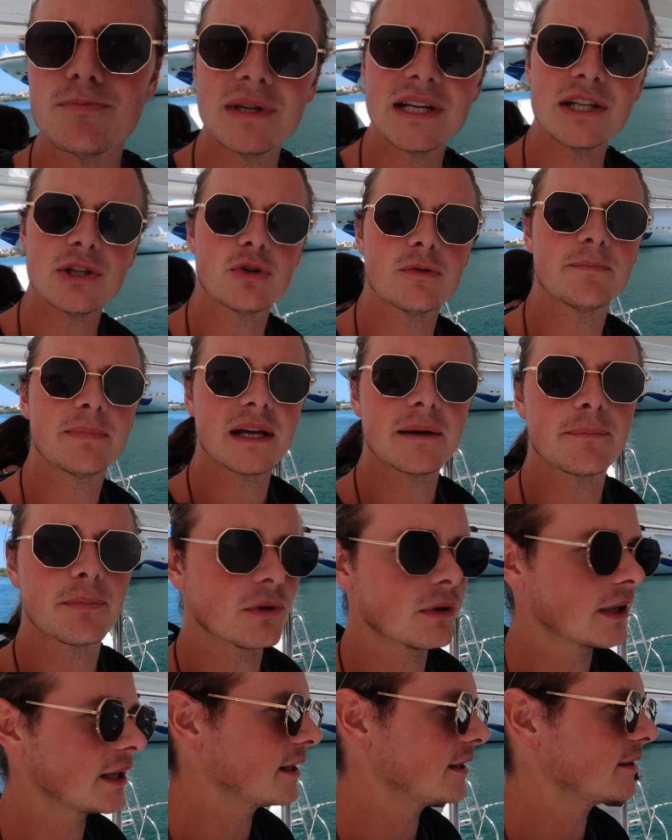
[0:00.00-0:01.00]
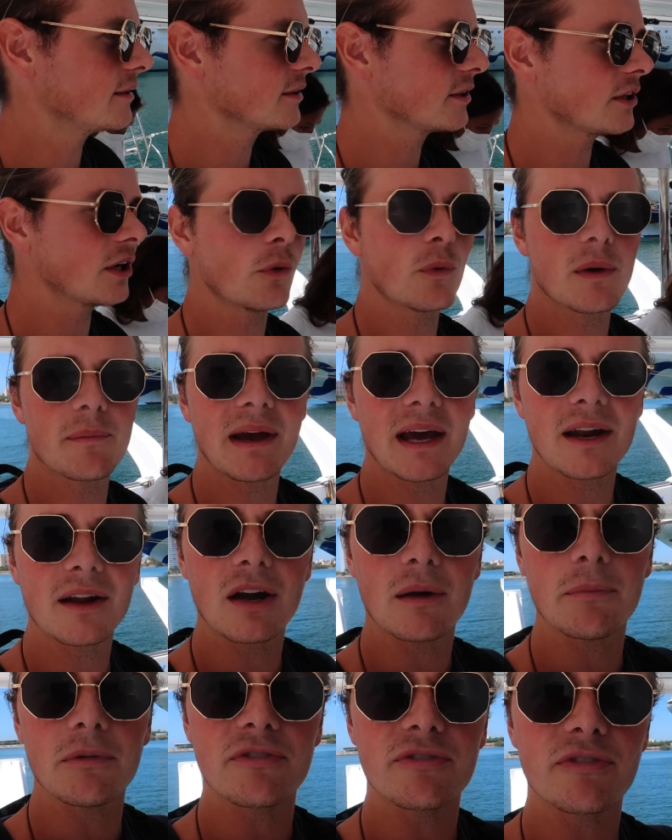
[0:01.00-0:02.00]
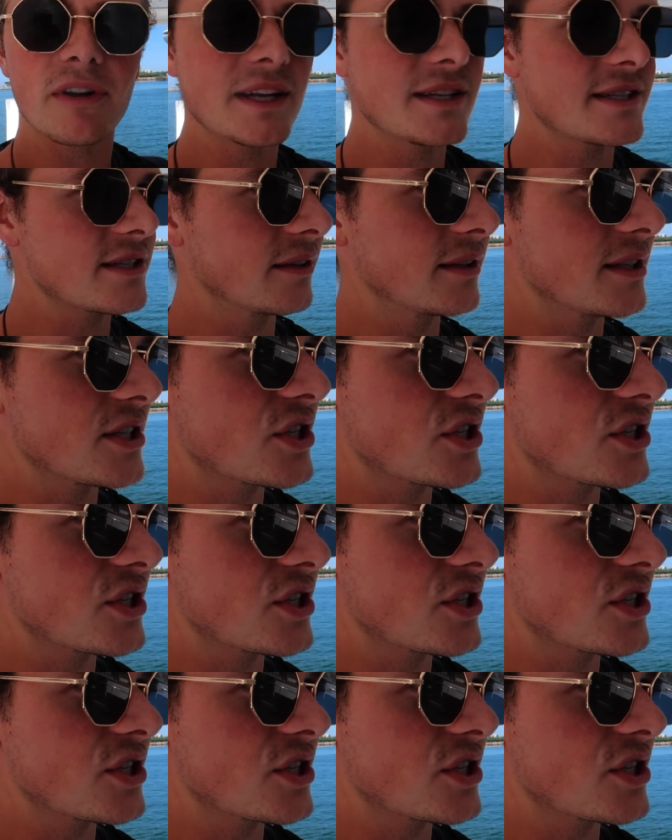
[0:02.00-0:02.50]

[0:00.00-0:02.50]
meet new people and, you know, we made a couple of friends on